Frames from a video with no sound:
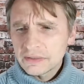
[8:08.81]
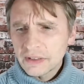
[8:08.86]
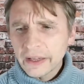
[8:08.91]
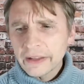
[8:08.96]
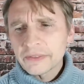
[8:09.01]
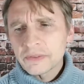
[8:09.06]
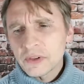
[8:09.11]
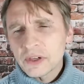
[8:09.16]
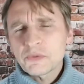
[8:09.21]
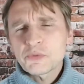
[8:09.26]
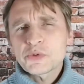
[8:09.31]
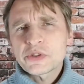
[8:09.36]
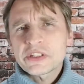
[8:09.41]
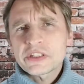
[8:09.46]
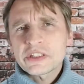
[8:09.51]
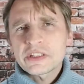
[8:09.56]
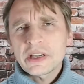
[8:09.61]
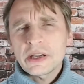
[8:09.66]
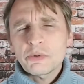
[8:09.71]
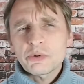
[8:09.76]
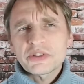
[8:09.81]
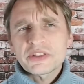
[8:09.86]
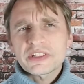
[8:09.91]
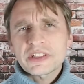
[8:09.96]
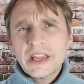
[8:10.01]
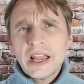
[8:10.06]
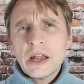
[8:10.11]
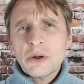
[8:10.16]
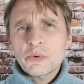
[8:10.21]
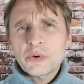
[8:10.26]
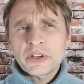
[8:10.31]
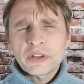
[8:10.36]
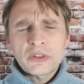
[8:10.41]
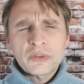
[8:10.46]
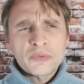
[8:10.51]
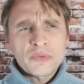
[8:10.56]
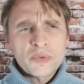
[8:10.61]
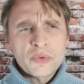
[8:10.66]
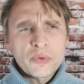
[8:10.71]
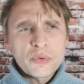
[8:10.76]
I was scouring
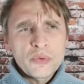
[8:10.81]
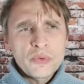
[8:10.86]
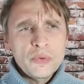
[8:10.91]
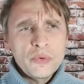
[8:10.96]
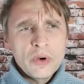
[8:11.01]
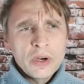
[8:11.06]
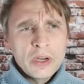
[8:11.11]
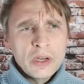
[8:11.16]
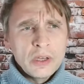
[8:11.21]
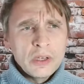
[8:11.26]
through